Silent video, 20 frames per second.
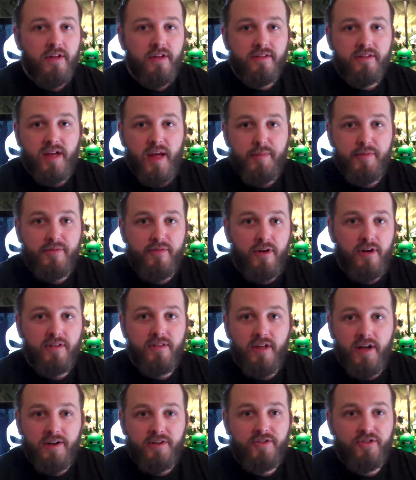type of
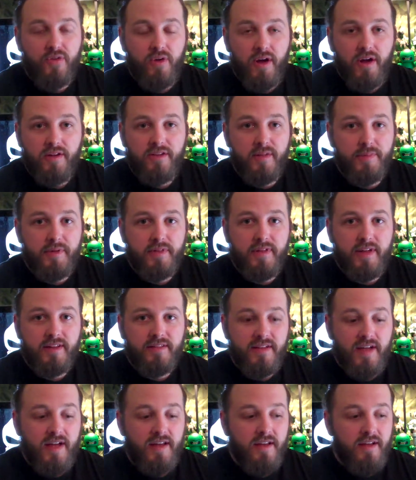online trade, something like
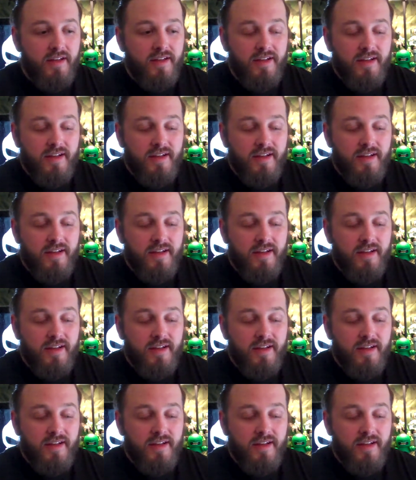that,